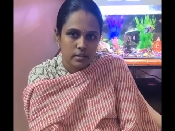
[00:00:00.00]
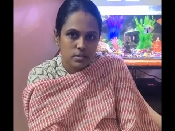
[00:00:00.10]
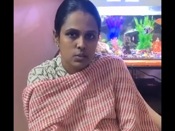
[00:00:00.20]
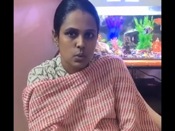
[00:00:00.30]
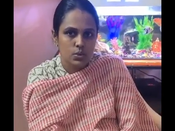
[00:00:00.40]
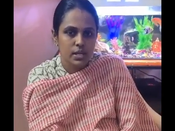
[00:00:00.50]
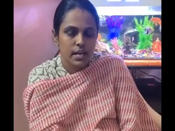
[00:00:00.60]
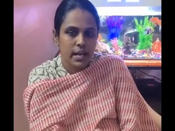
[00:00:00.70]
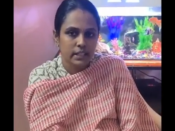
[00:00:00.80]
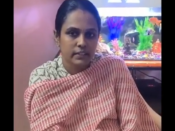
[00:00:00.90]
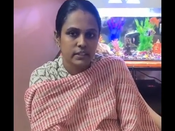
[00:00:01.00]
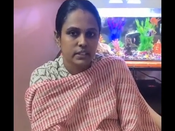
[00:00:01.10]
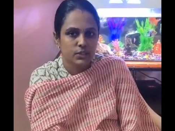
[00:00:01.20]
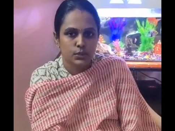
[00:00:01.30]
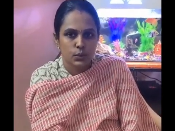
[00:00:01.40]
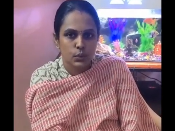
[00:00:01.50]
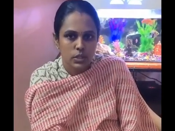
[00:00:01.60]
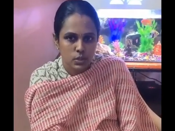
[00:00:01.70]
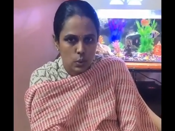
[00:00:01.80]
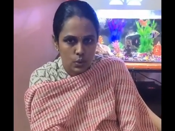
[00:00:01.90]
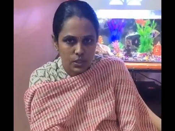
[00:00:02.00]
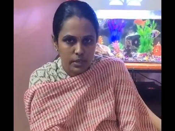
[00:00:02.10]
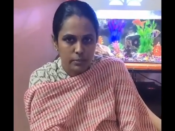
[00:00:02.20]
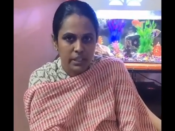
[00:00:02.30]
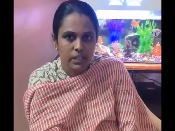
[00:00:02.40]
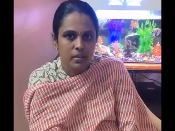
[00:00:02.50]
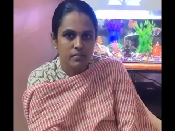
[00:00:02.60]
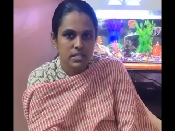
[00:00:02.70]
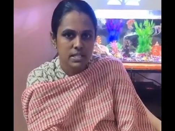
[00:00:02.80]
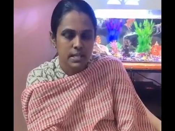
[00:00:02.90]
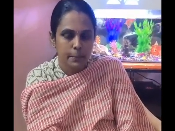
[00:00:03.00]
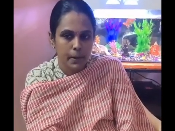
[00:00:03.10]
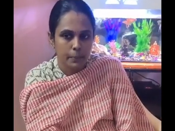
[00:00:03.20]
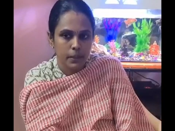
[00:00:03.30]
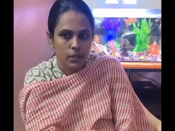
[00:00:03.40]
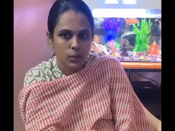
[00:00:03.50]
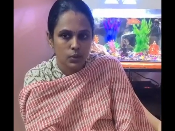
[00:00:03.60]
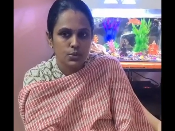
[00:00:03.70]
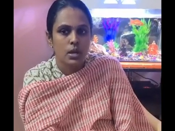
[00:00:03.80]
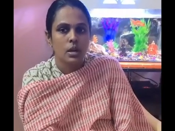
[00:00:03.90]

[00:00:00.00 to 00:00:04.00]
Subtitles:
this social activities through the social media which the public use.